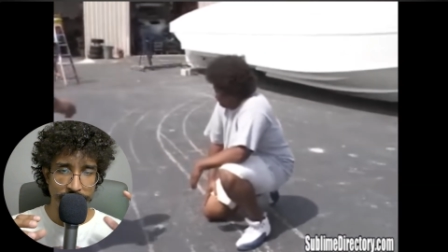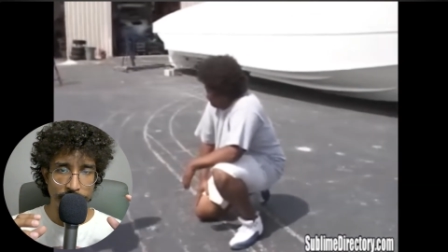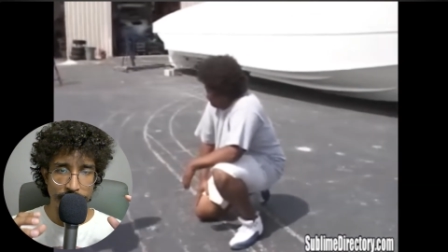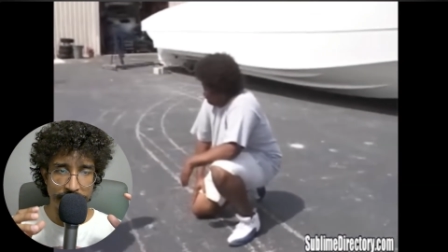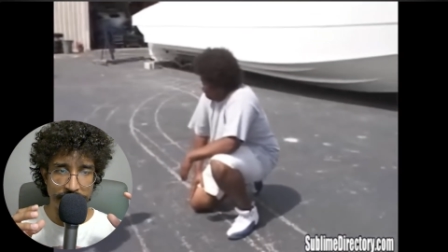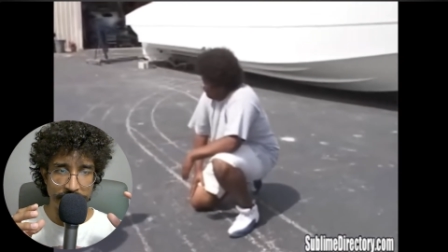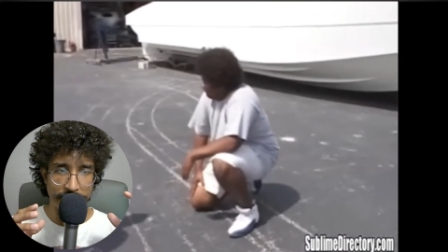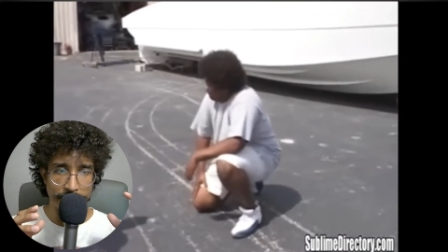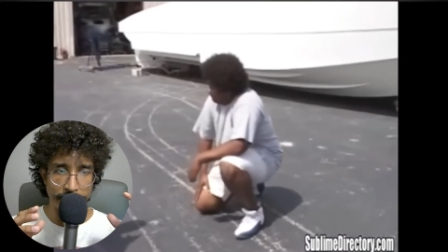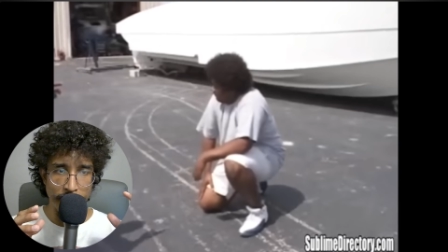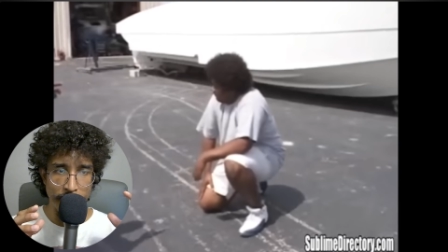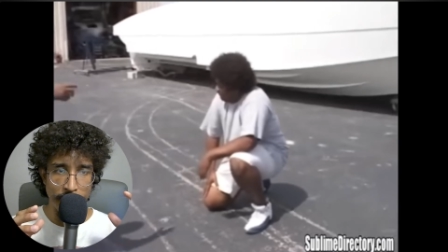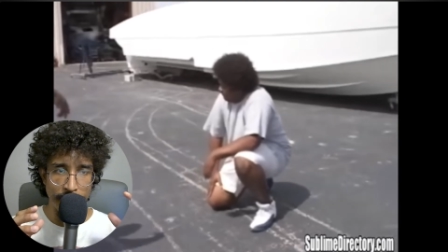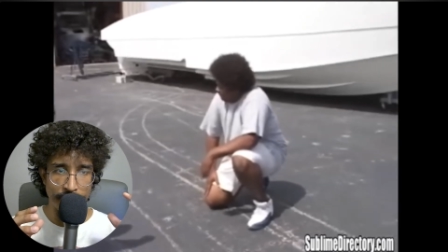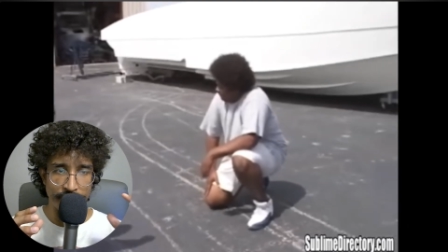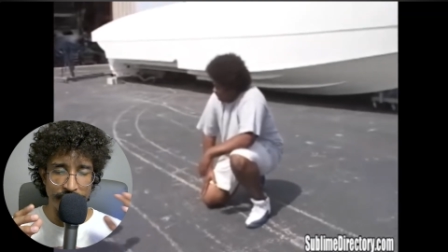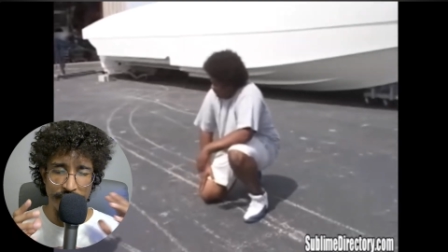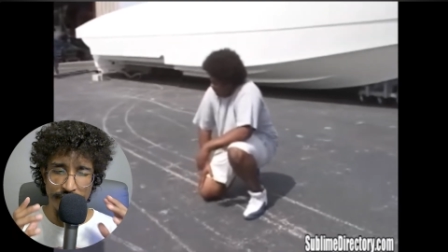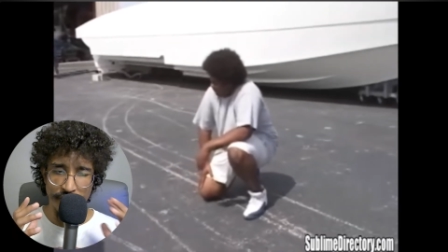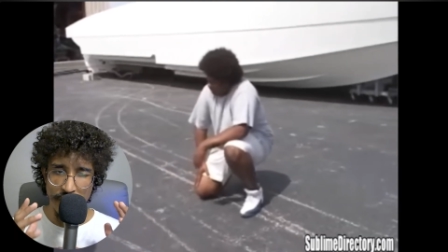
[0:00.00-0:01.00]
You can
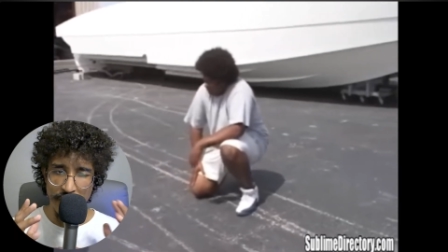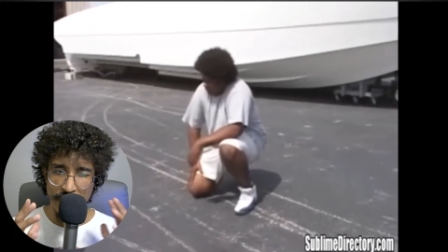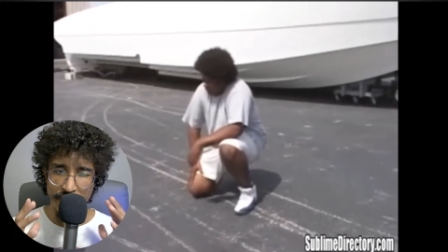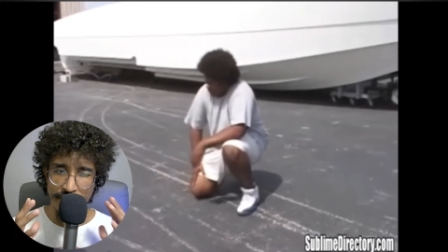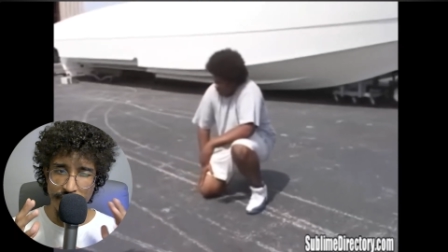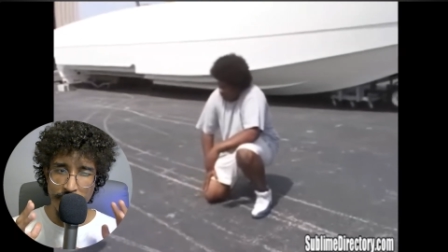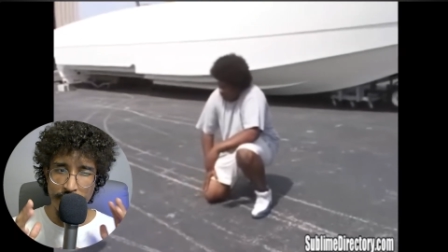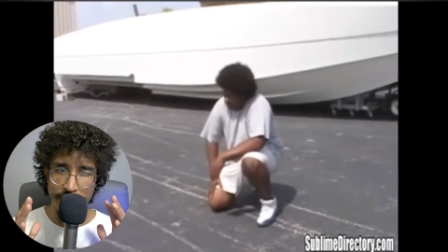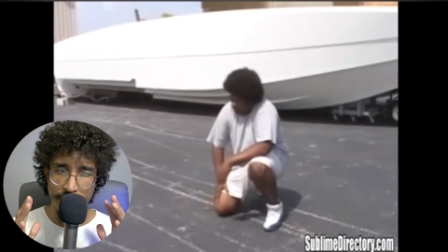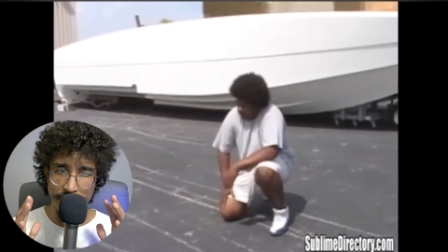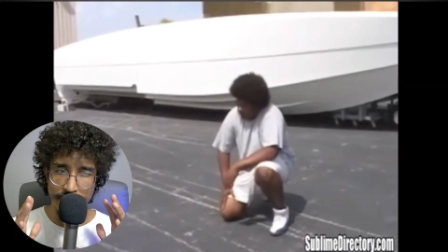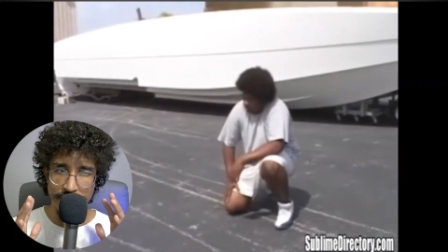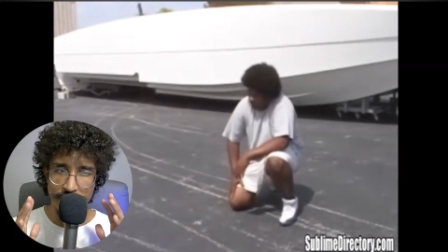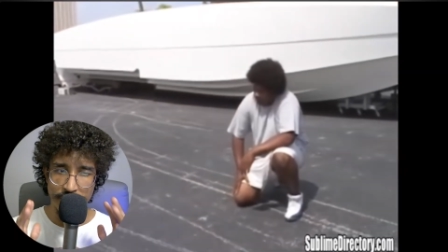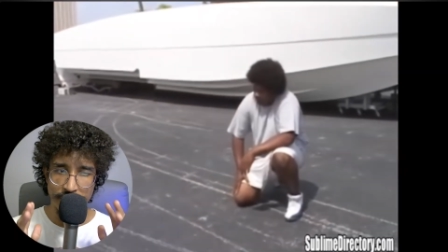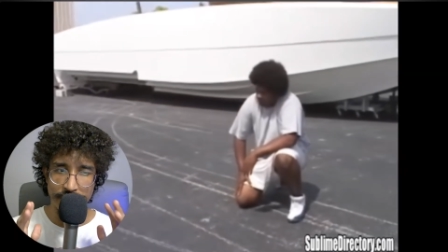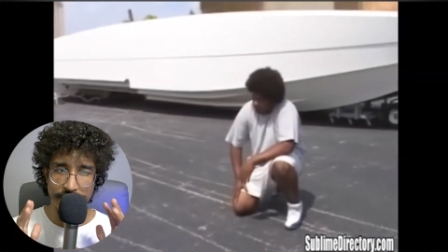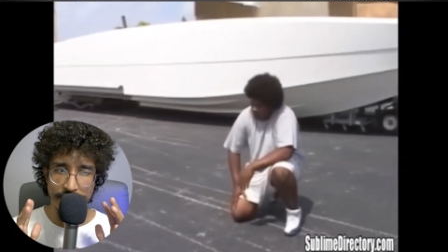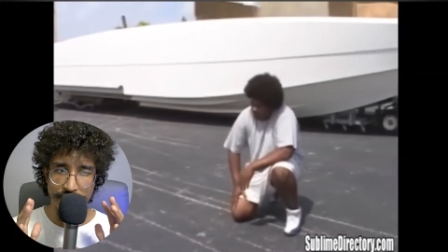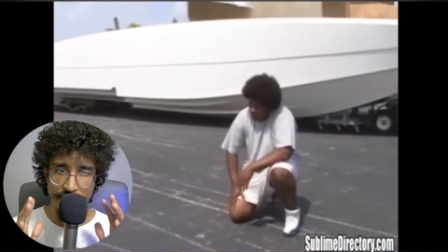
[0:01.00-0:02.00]
move if if you're
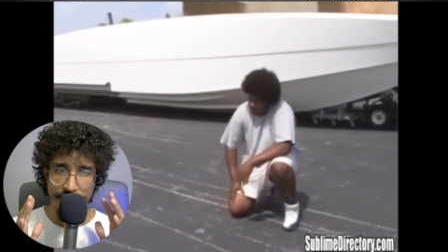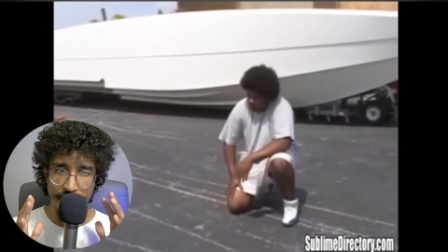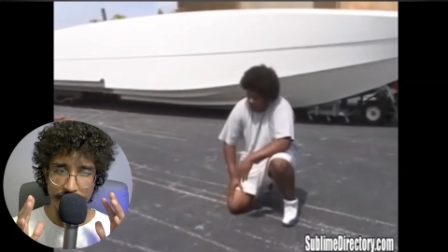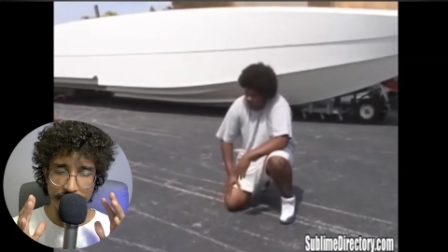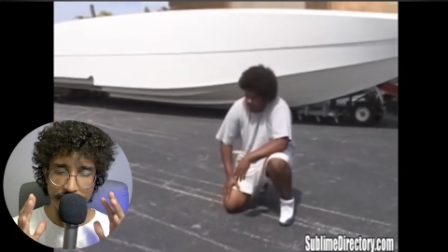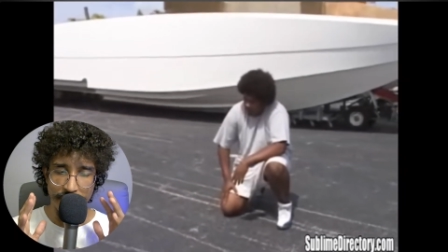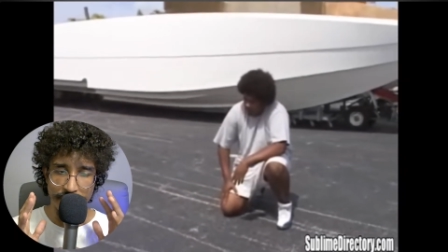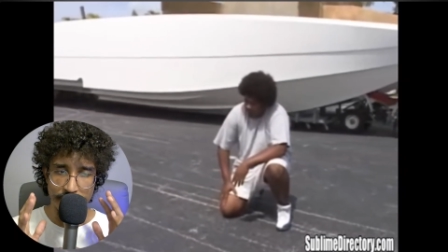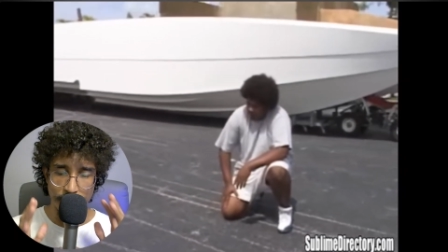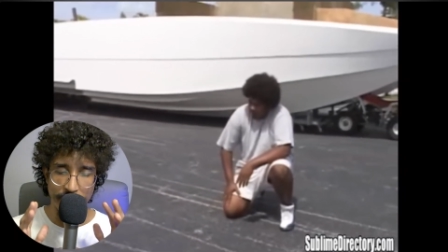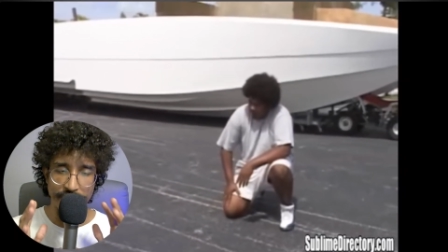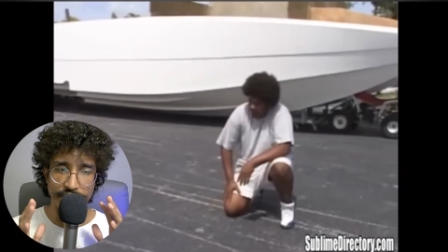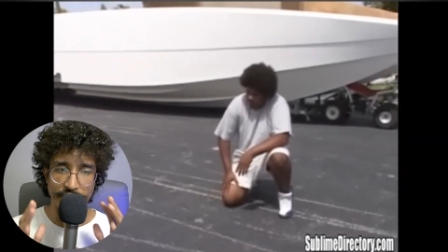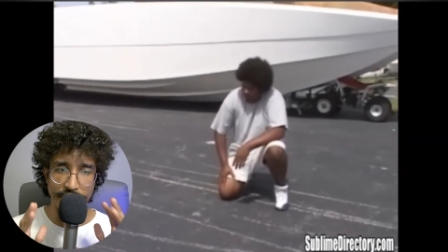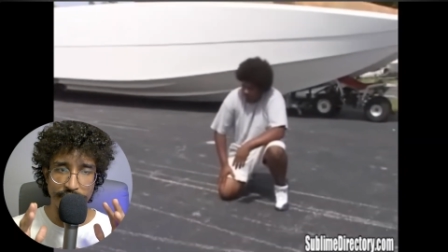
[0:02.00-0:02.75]
swift